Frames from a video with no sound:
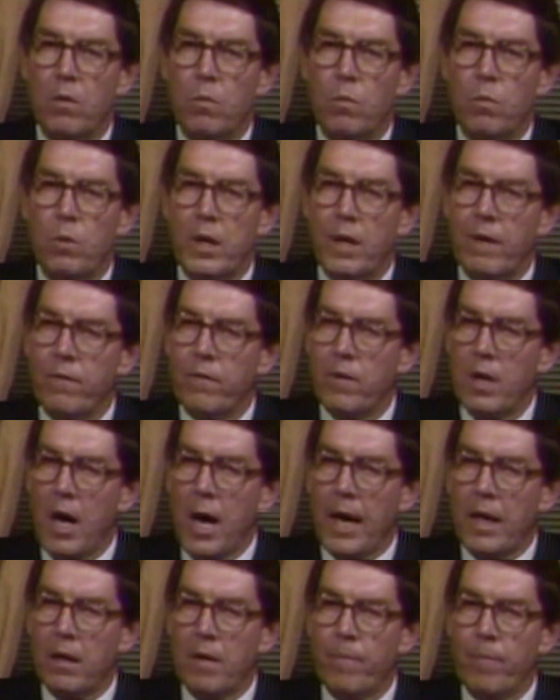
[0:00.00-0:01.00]
We have
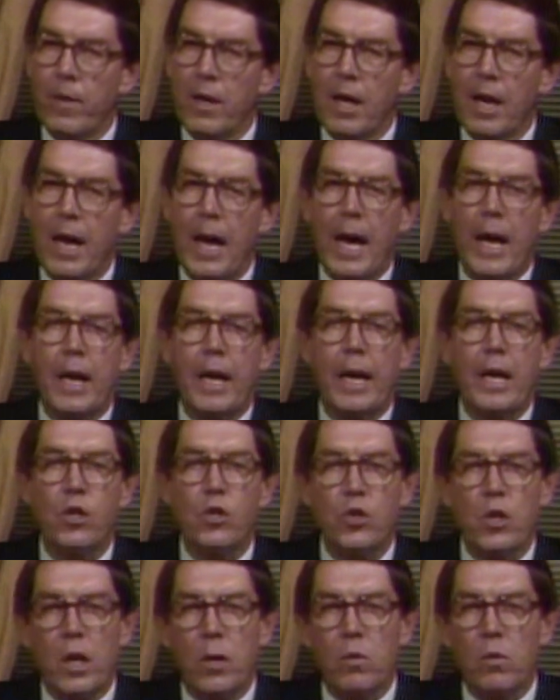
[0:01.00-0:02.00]
not had a
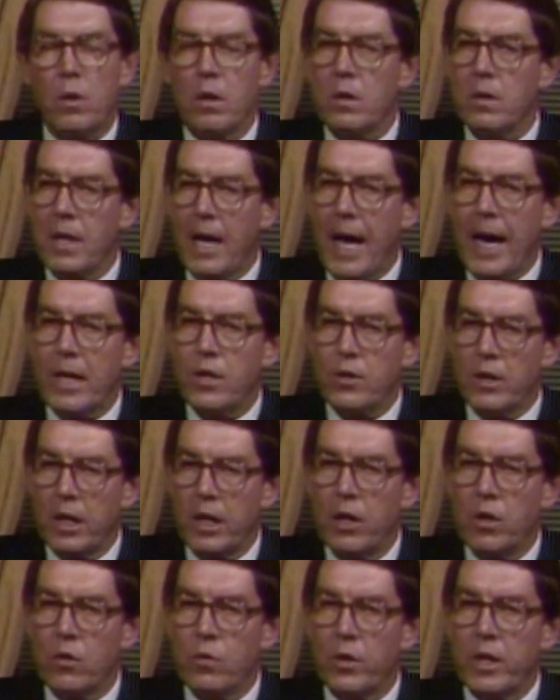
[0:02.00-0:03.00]
general tax
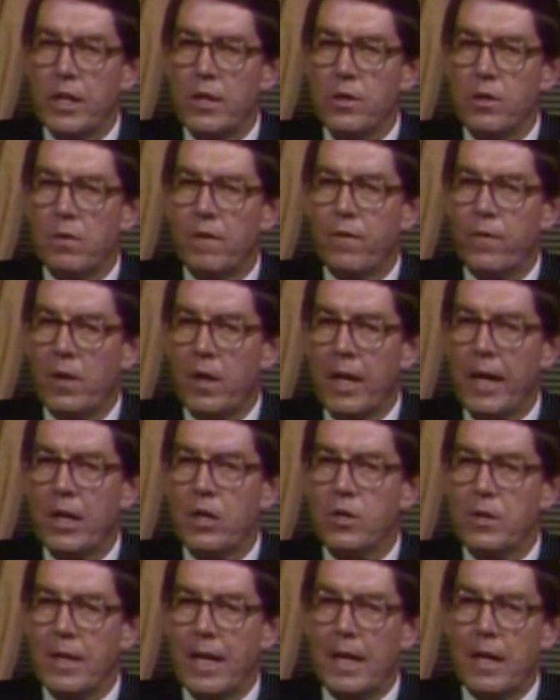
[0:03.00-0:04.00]
increase to
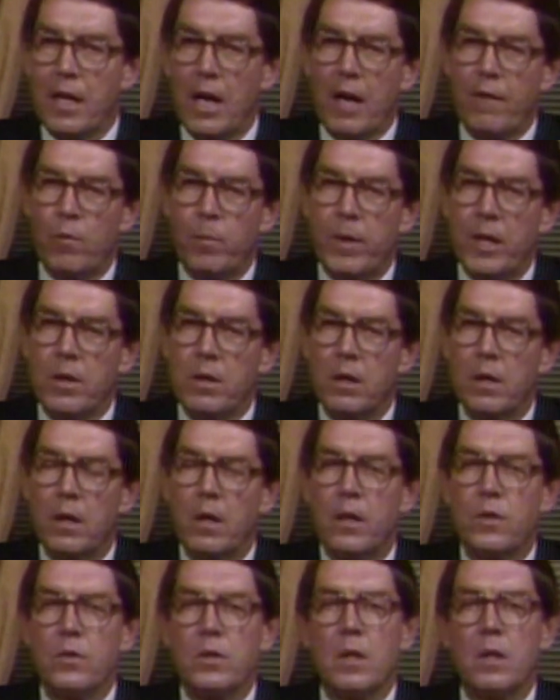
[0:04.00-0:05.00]
finance state government
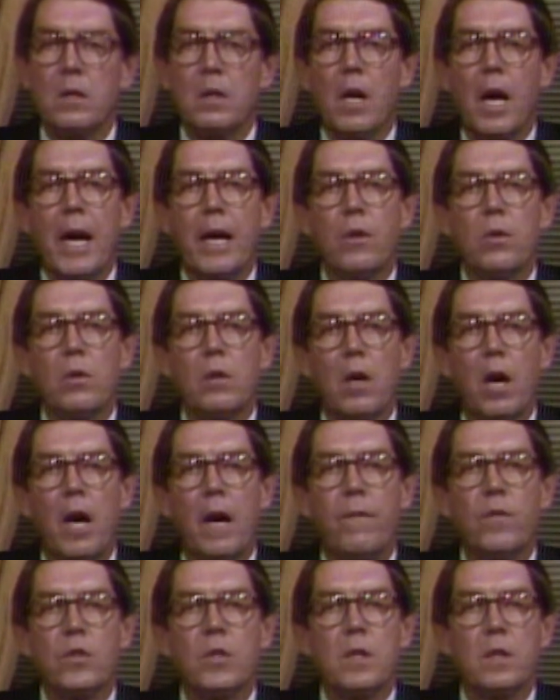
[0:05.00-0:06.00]
since I took
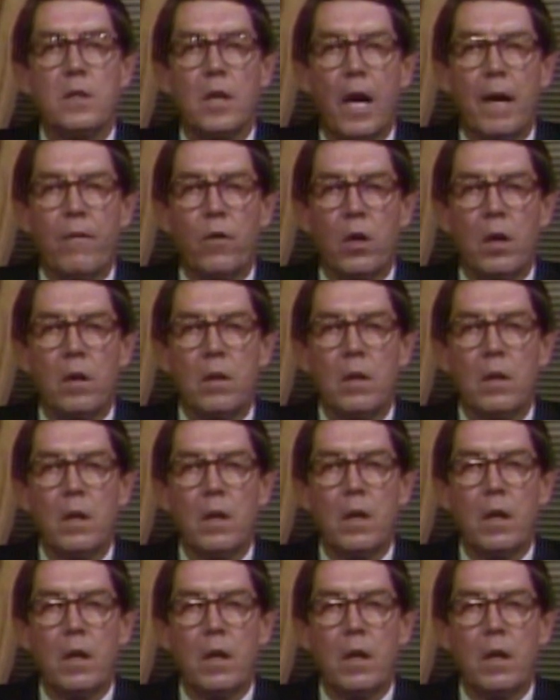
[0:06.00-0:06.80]
office as governor,